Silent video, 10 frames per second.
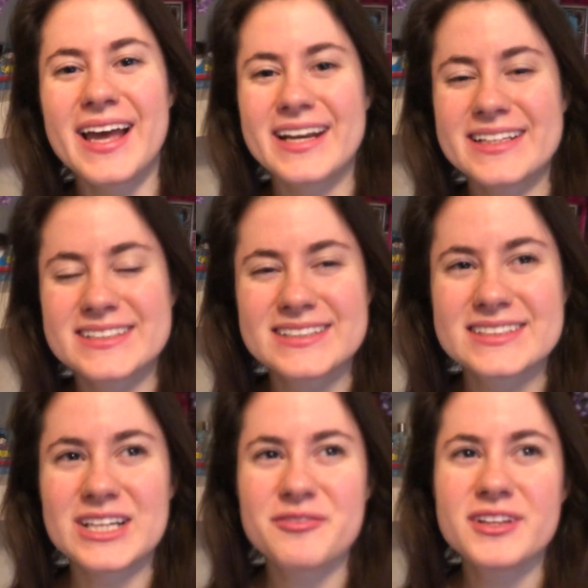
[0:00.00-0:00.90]
and it's
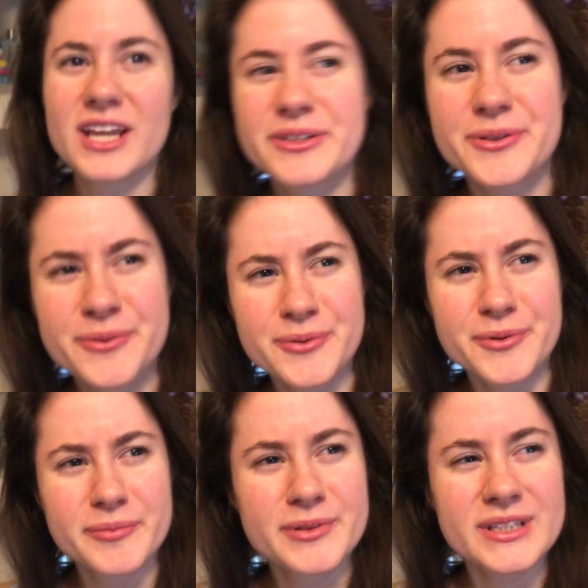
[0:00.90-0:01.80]
stuff that I don't
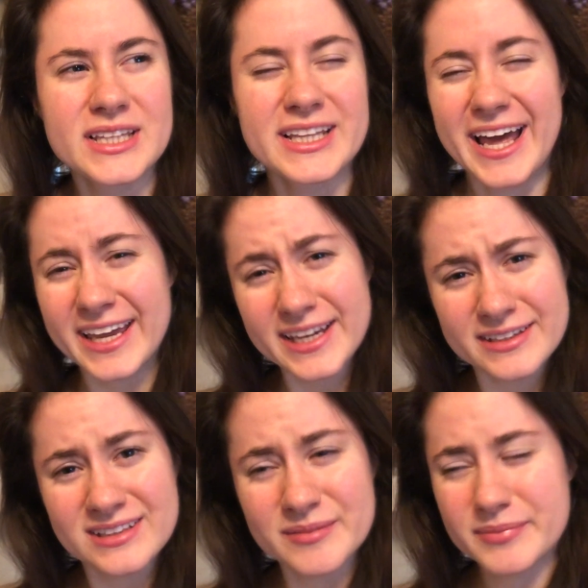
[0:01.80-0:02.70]
normally like,
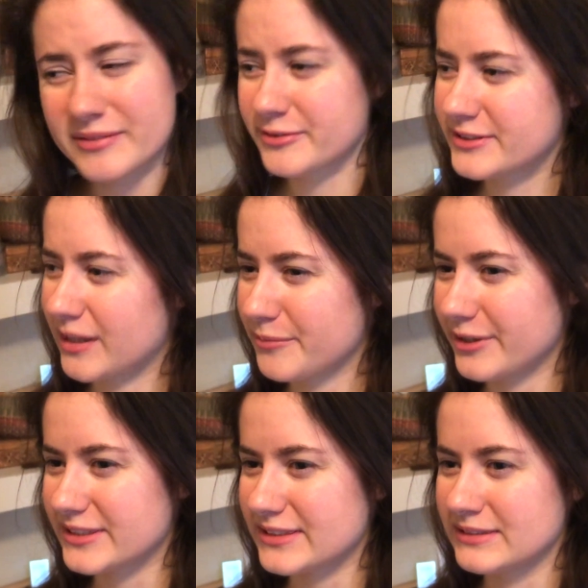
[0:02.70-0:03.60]
but for some
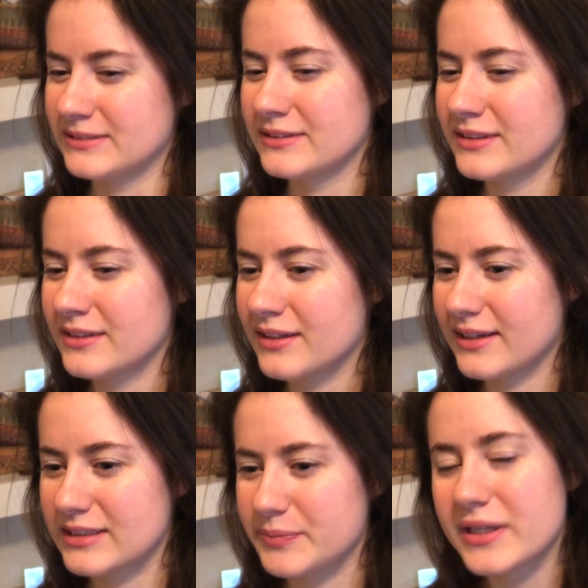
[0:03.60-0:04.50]
reason
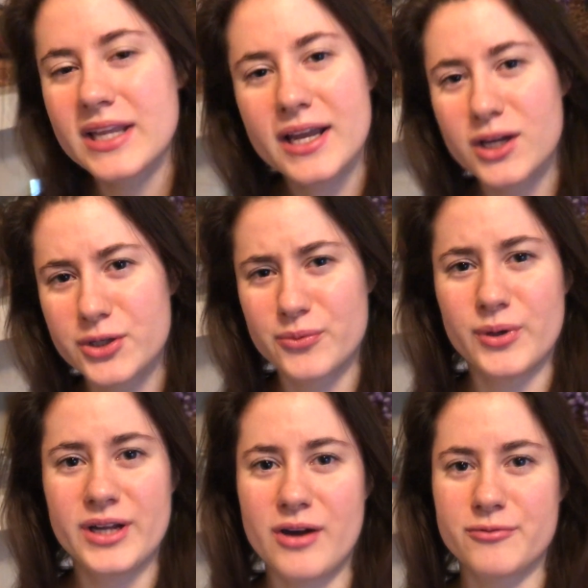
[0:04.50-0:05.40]
it's been like a good
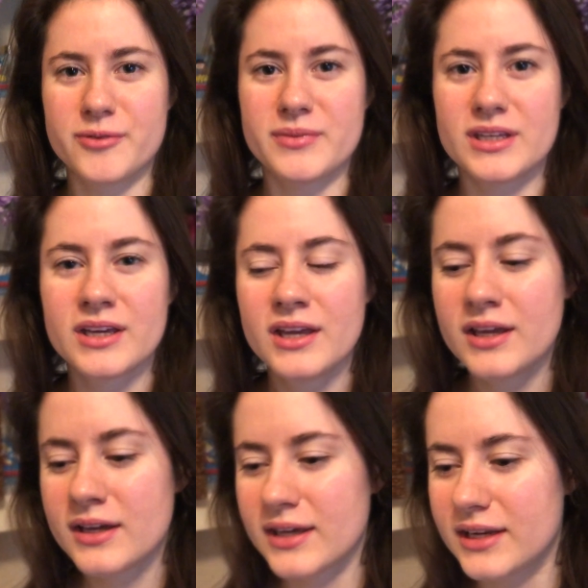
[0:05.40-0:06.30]
workout for me.
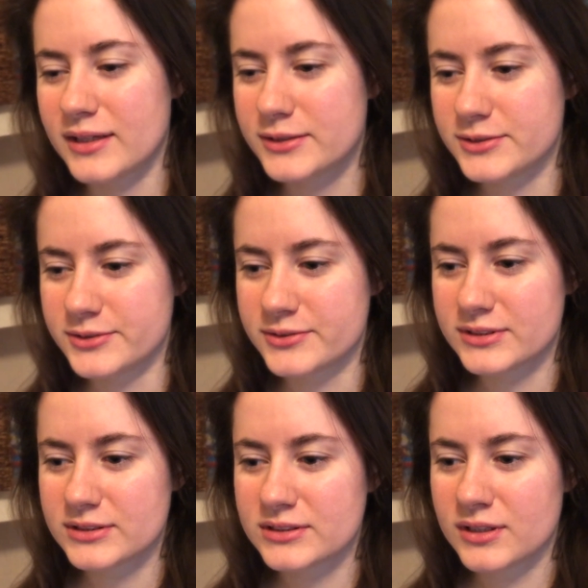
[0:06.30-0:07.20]
It
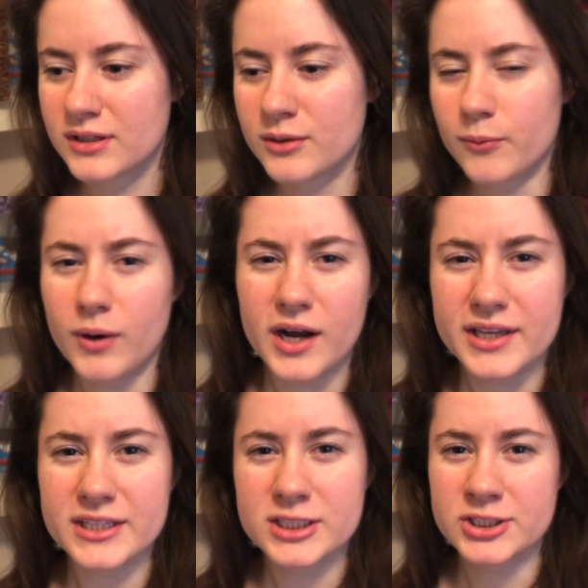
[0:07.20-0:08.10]
includes
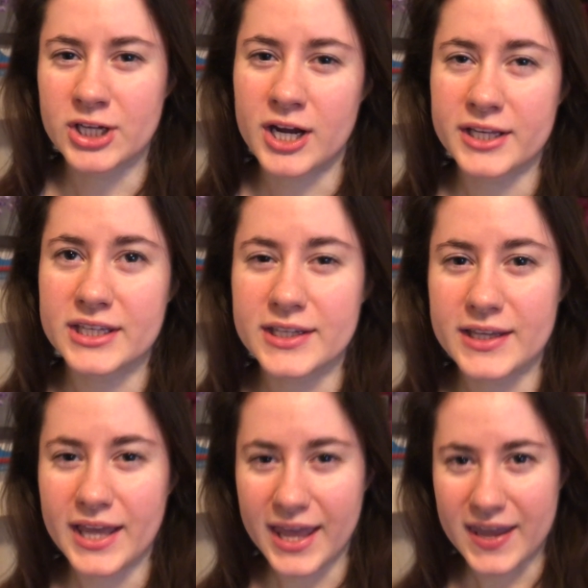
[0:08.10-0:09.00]
walking,
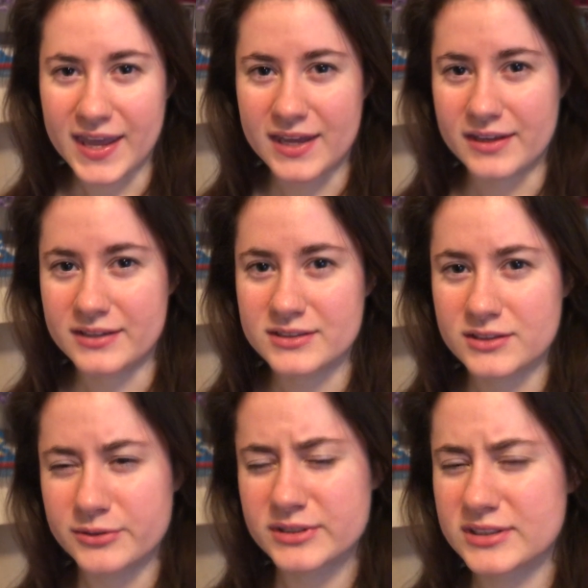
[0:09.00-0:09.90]
jogging, and
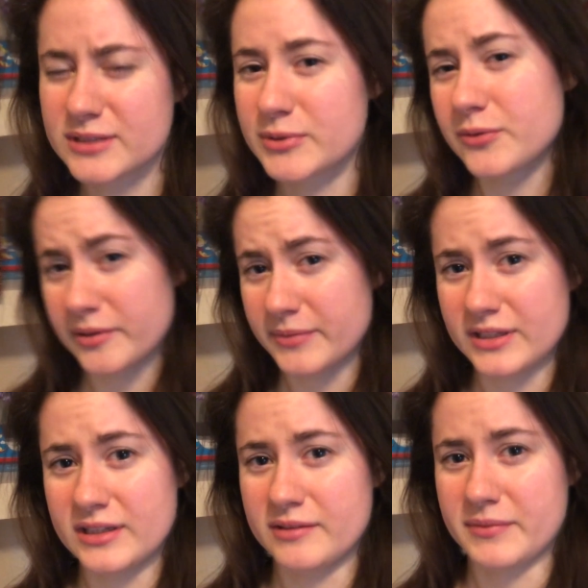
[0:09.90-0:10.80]
using some
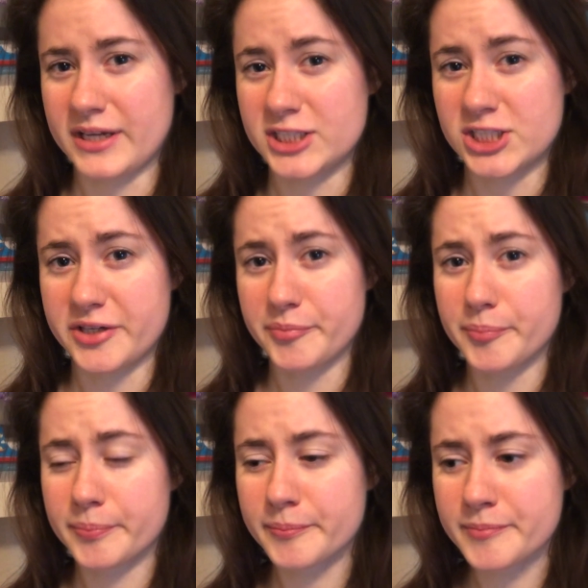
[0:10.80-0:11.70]
equipment in my
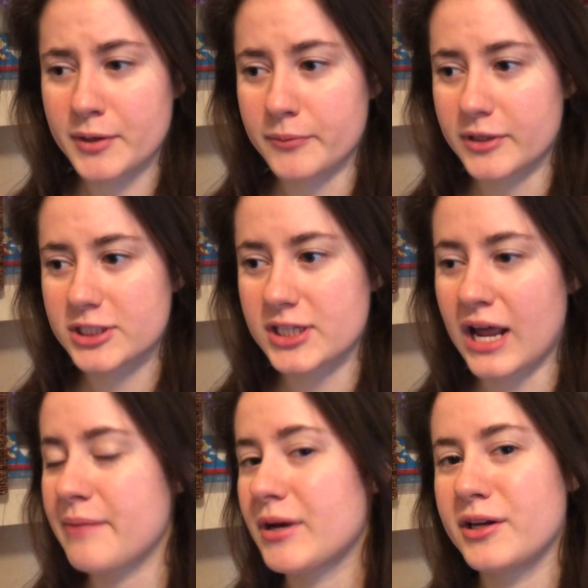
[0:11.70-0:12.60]
gym, which
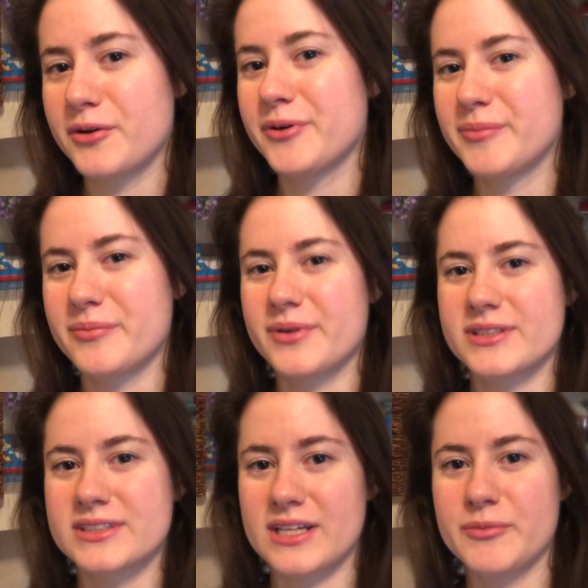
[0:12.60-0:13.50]
I'm not an equipment
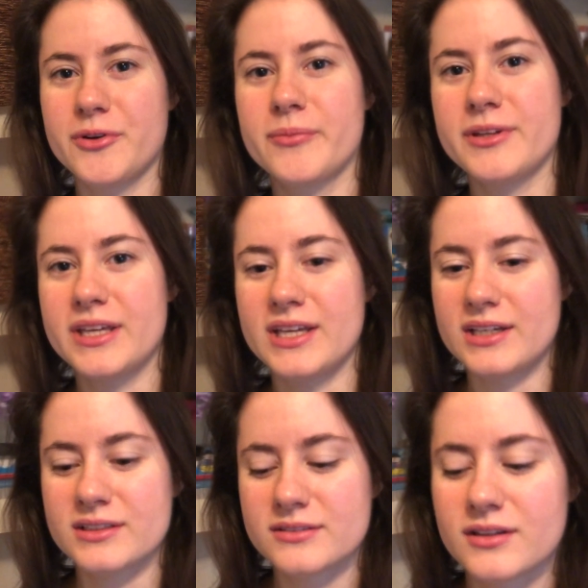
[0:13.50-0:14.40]
person, I'm normally
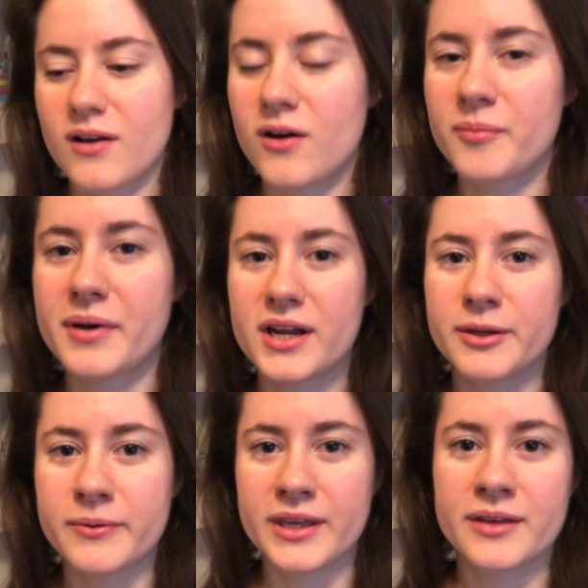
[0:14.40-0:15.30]
a all
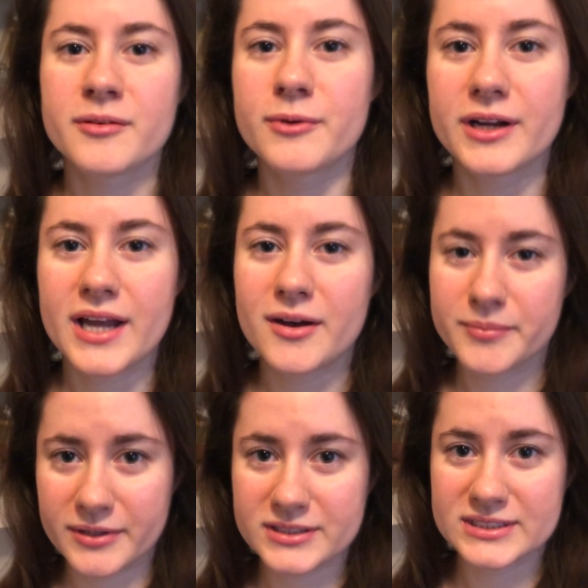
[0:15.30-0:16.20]
body weight
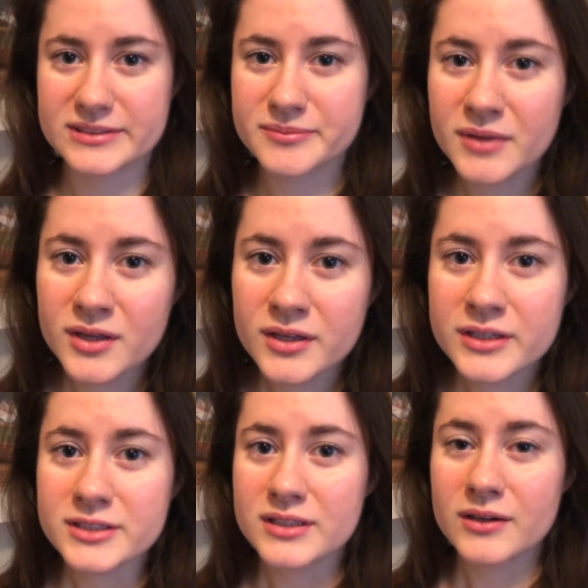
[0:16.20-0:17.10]
workout person
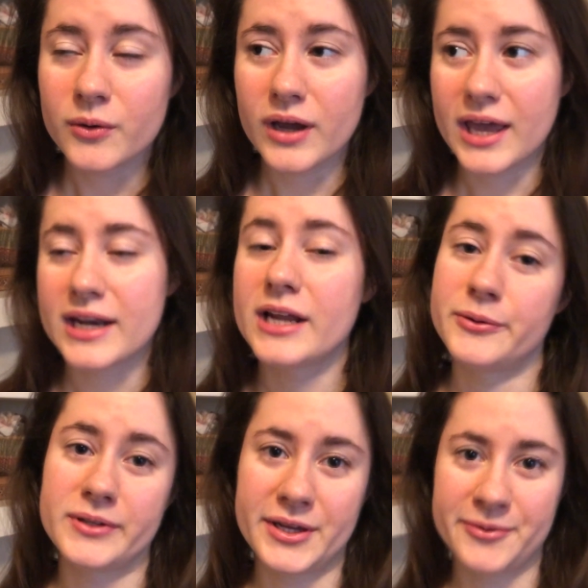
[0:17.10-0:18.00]
and I
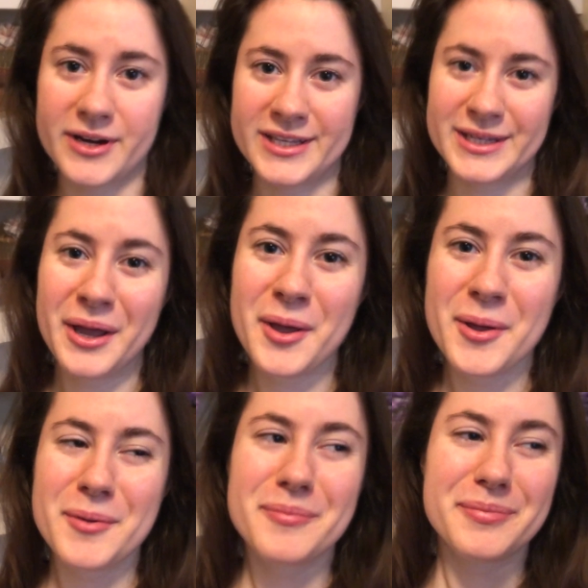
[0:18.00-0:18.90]
don't like running,
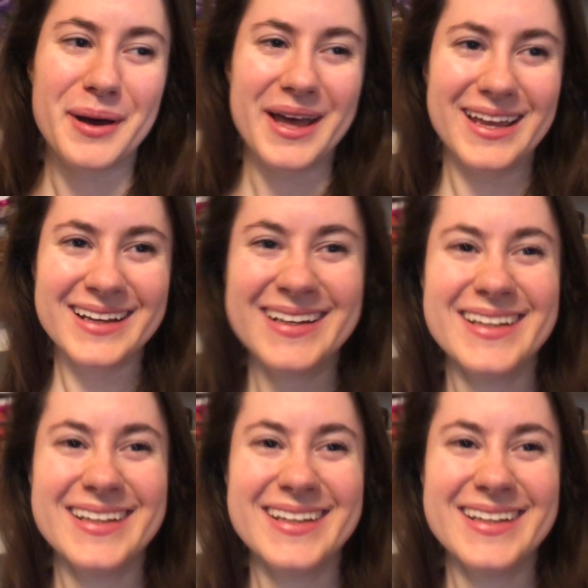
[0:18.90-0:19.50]
but